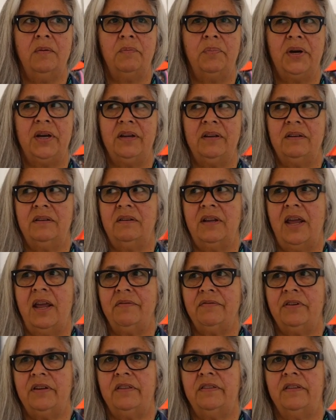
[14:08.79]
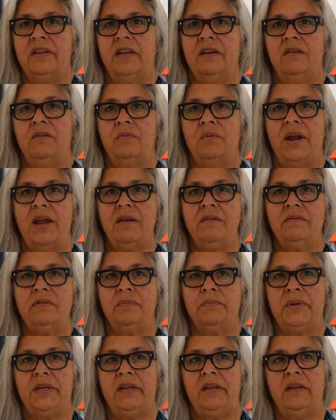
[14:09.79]
but everything
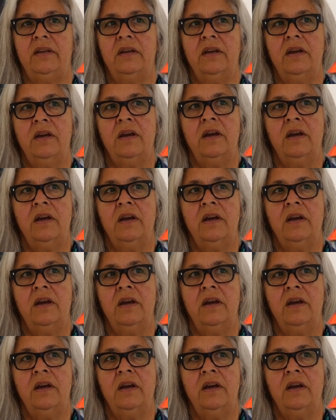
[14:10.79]
around me.